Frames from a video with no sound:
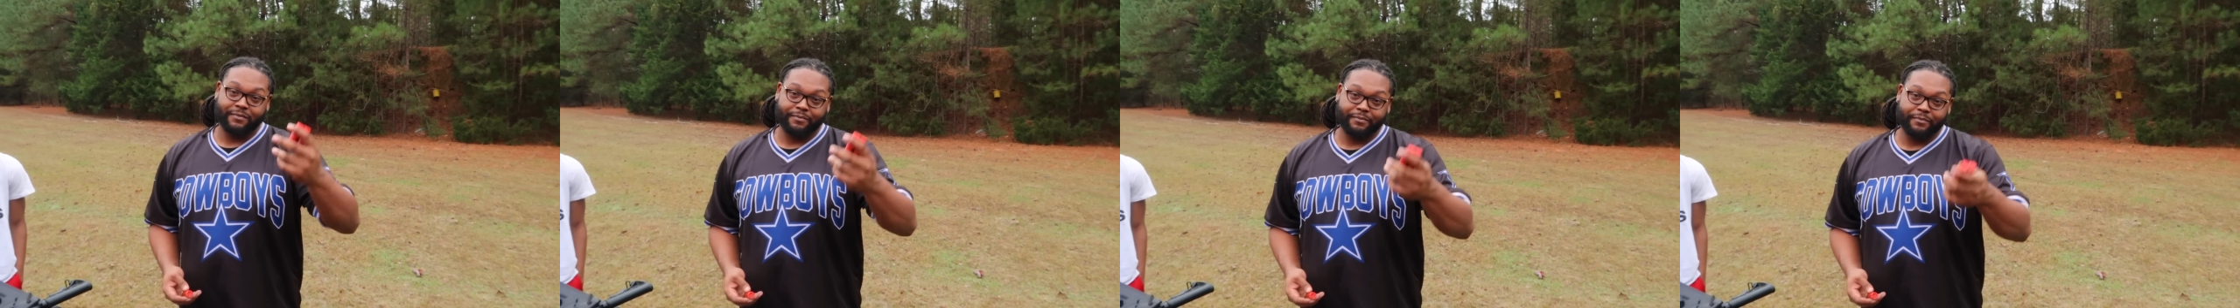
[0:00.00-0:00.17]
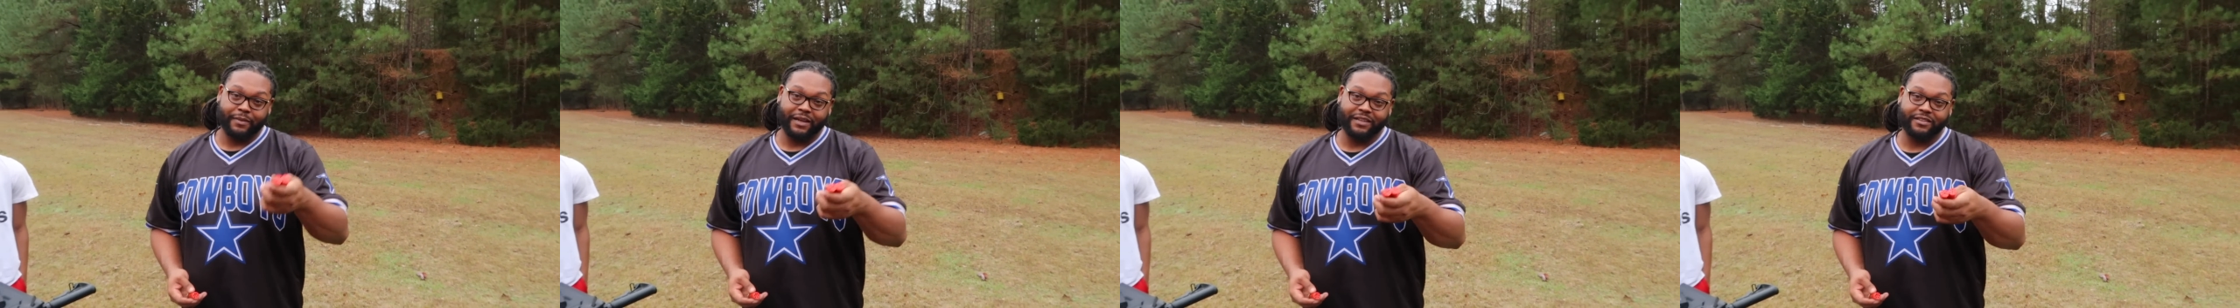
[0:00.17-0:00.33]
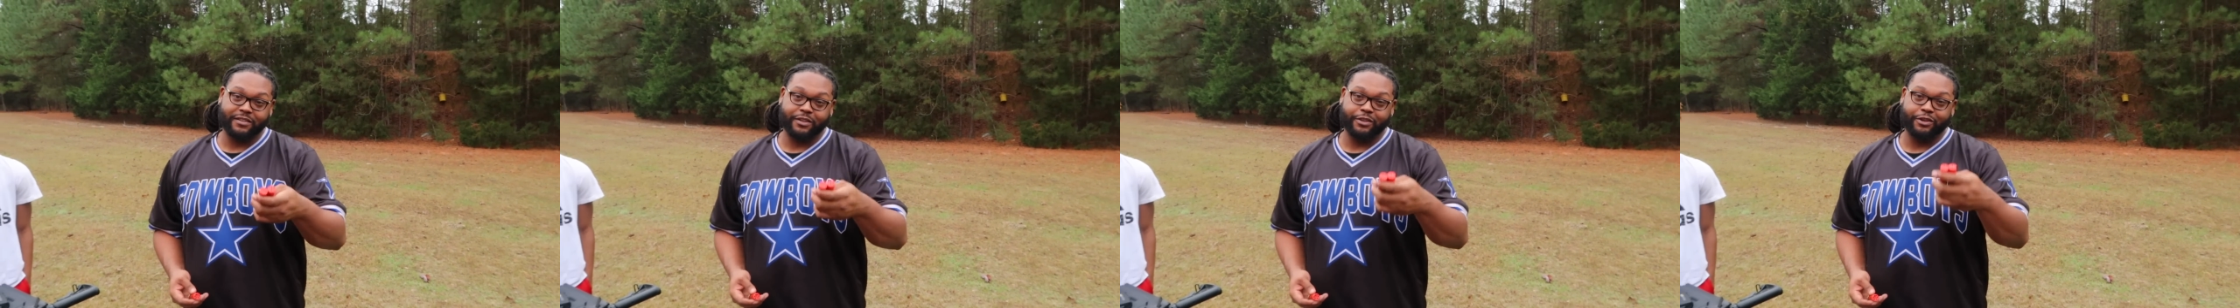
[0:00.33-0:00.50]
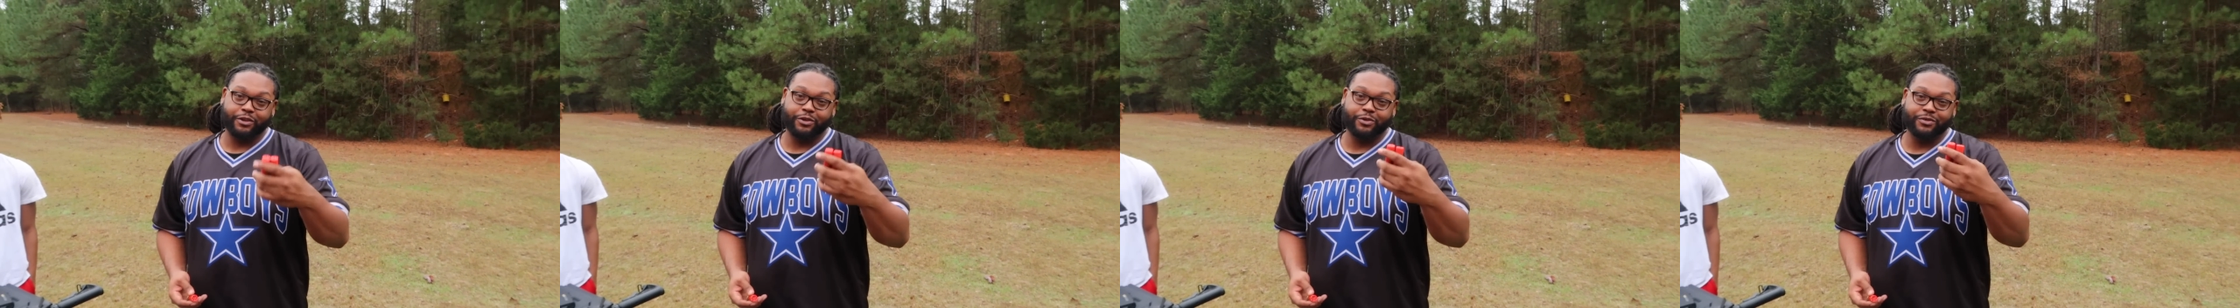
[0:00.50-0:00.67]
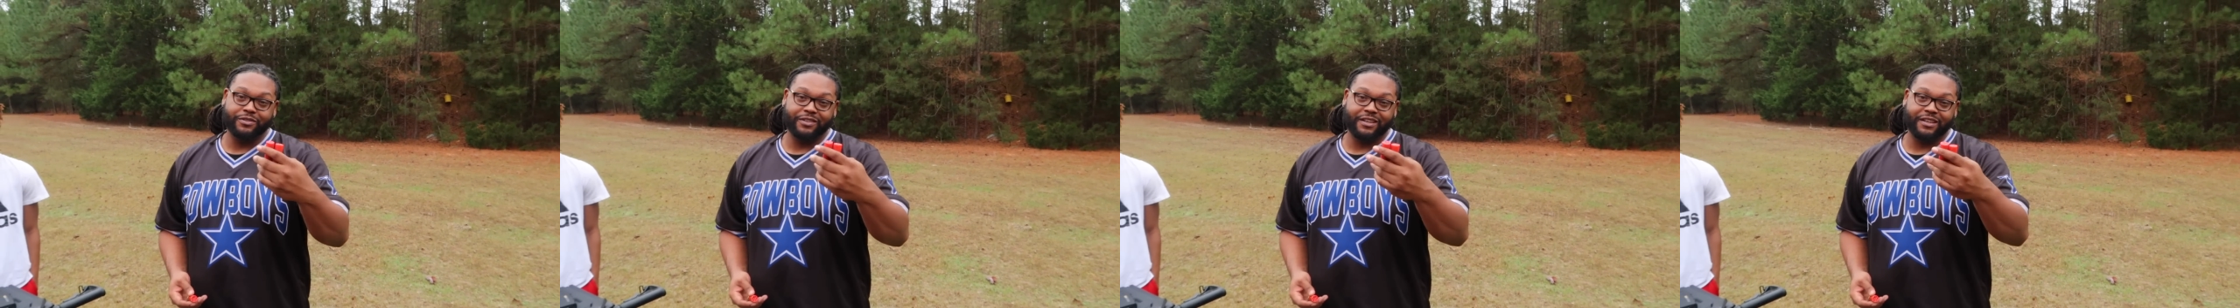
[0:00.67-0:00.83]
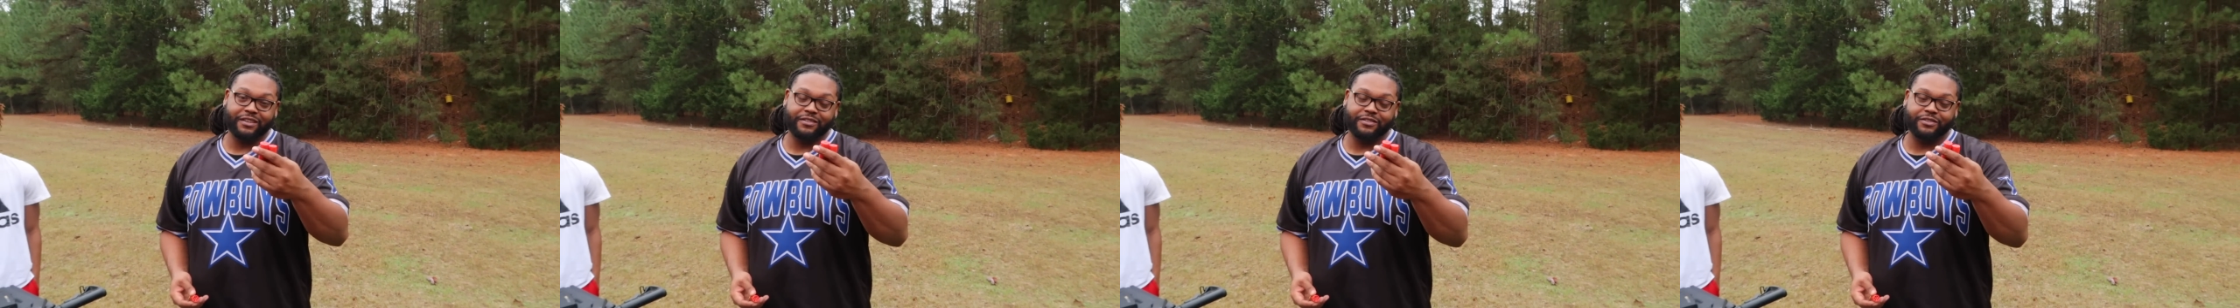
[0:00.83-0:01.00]
Basically, you use
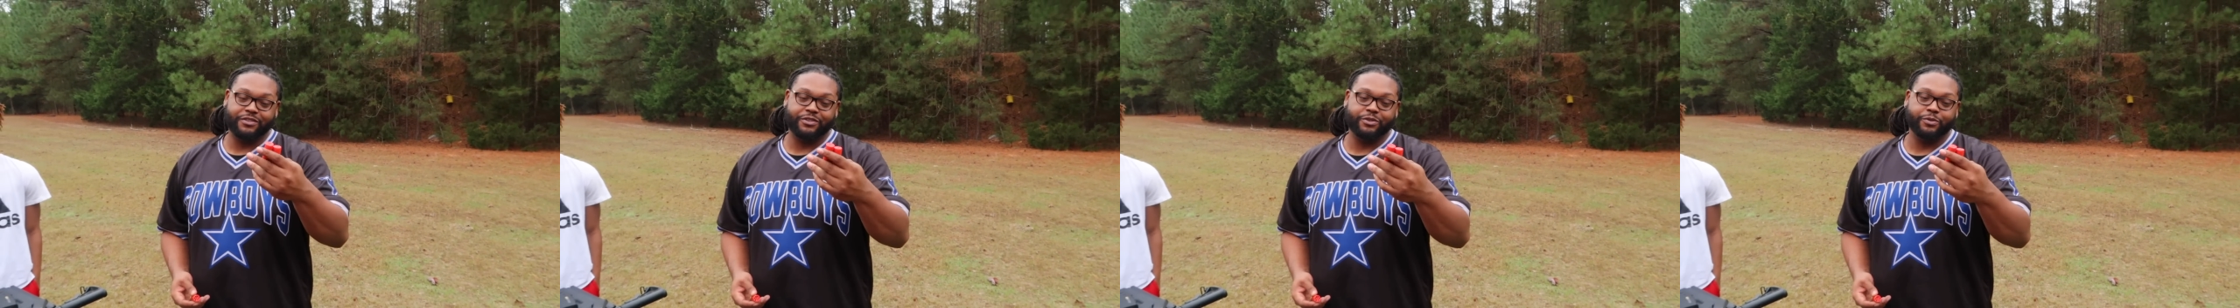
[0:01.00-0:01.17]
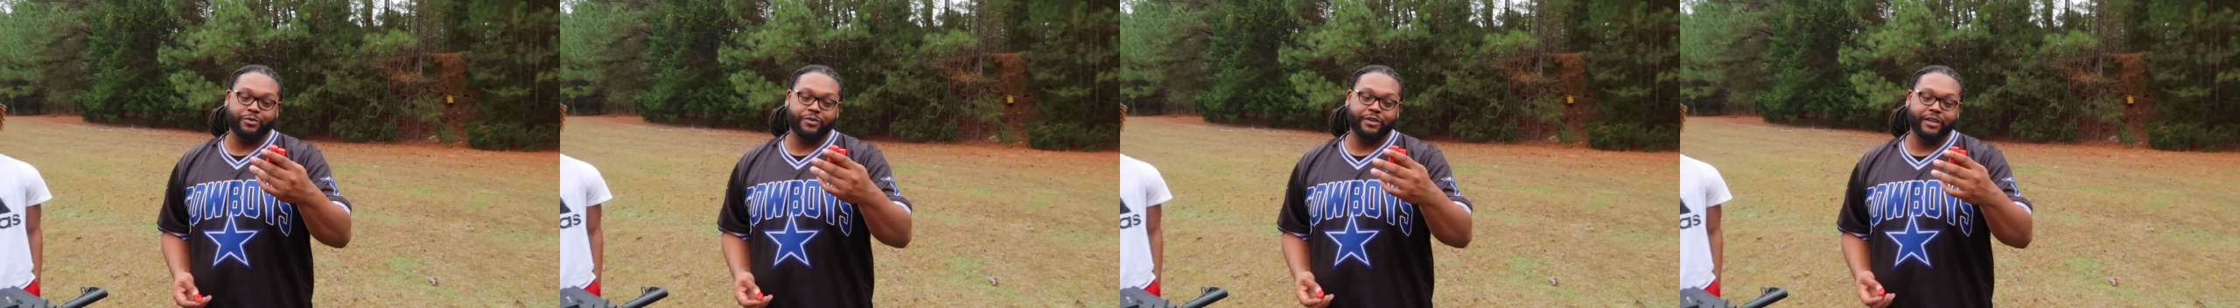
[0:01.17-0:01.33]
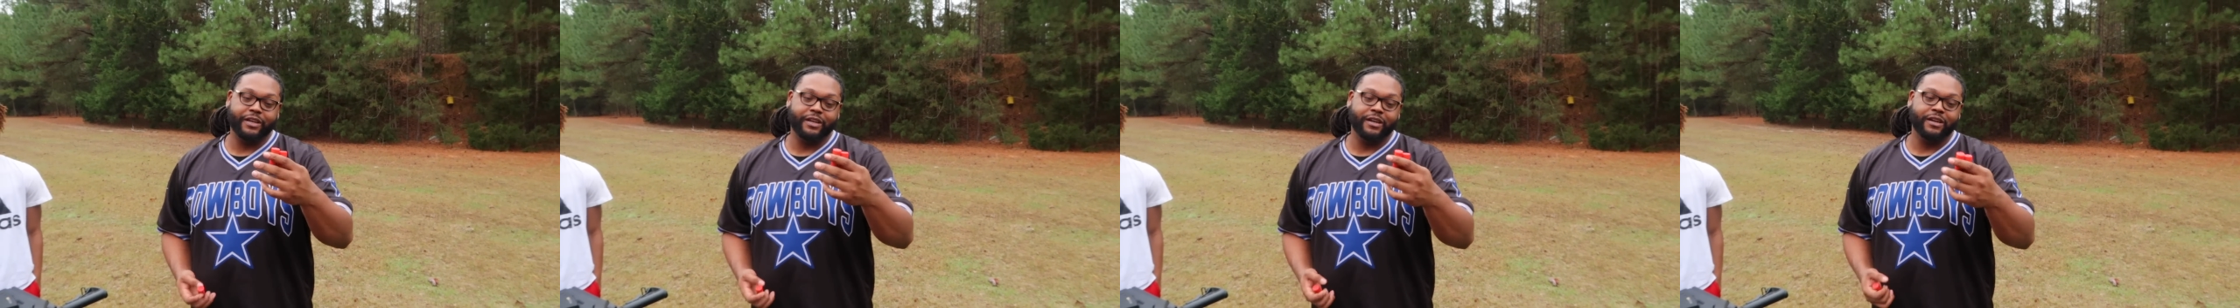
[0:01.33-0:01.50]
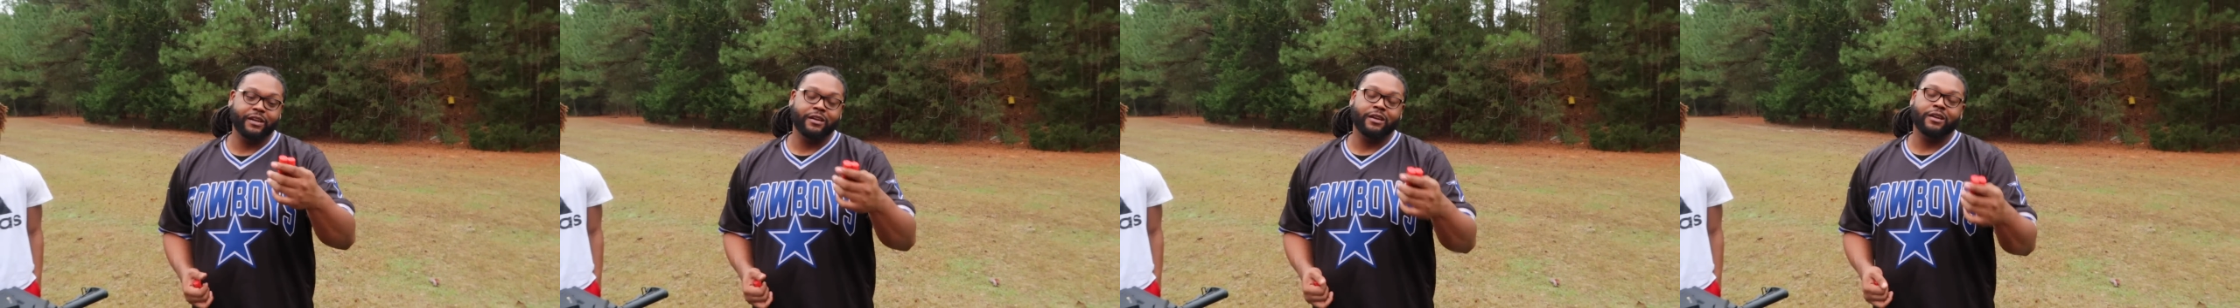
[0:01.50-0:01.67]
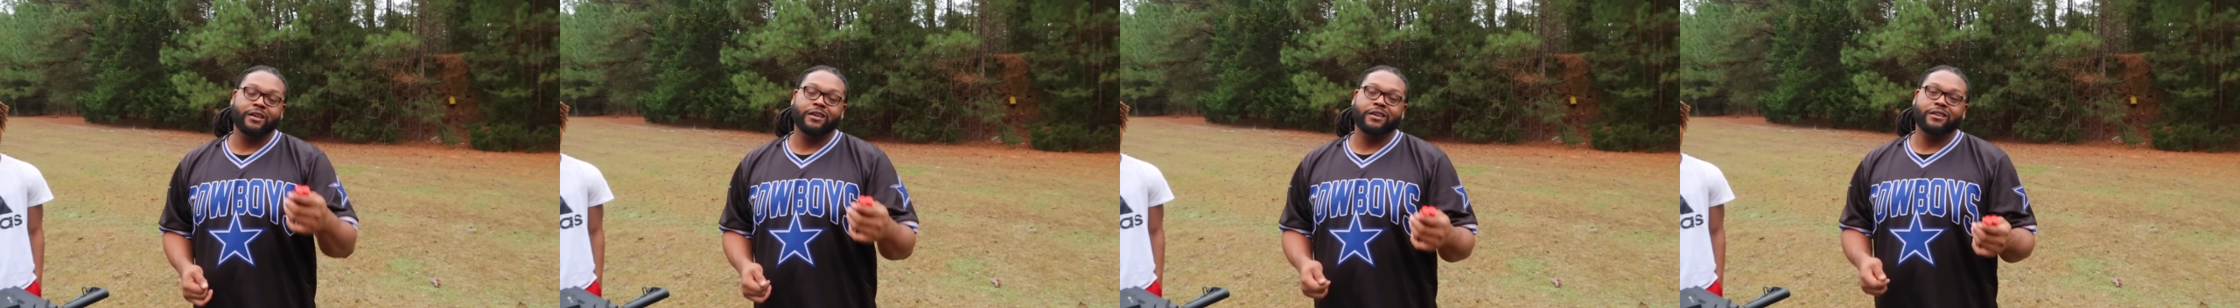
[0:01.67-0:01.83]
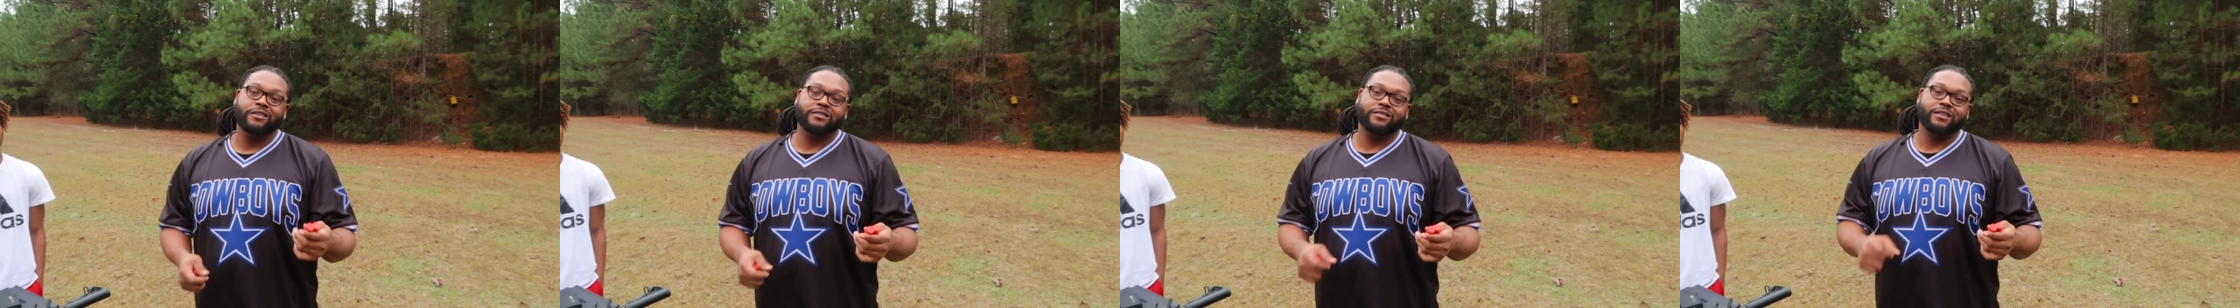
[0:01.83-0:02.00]
these to shoot deer.
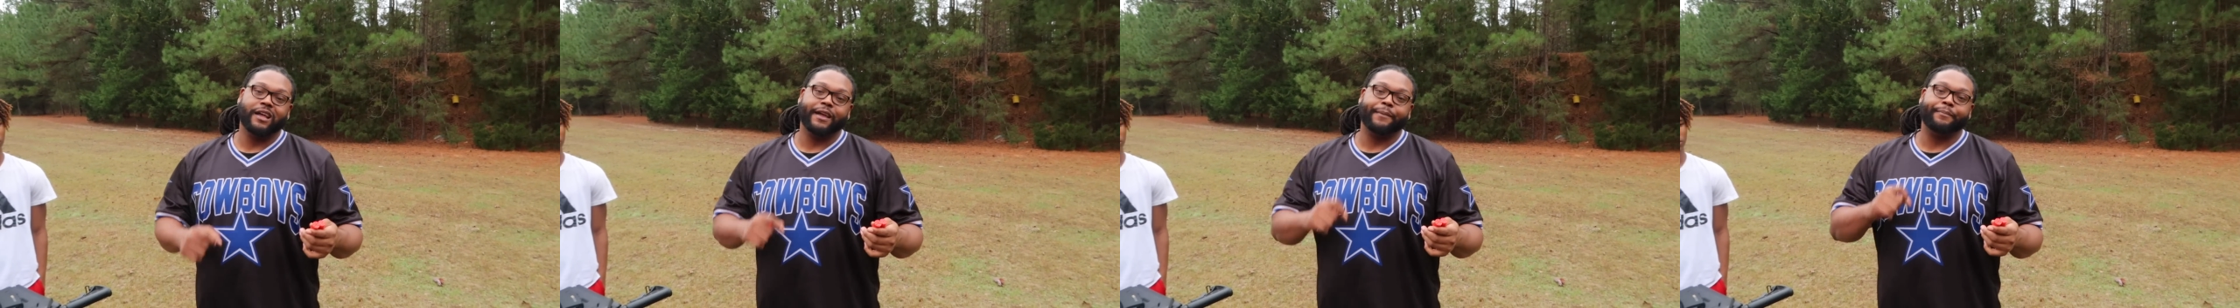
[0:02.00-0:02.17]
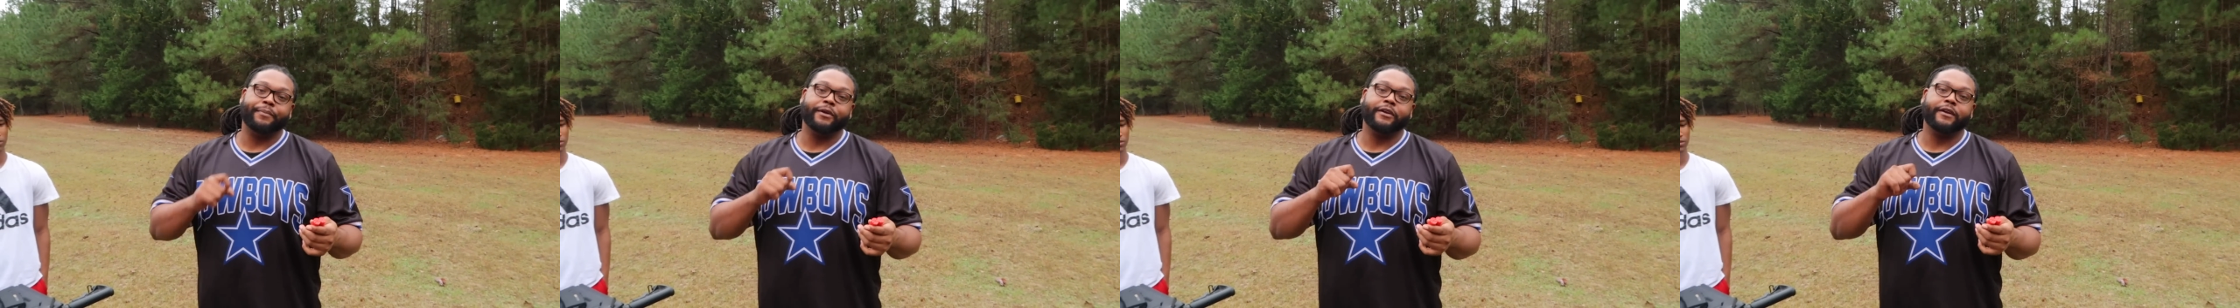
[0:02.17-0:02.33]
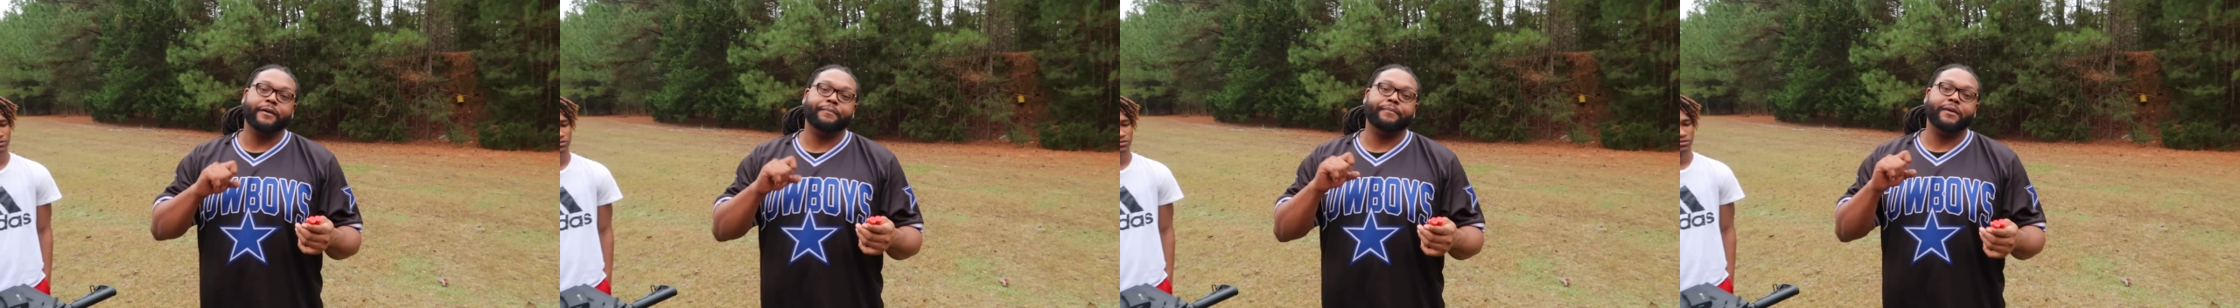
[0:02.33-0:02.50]
It's like bigger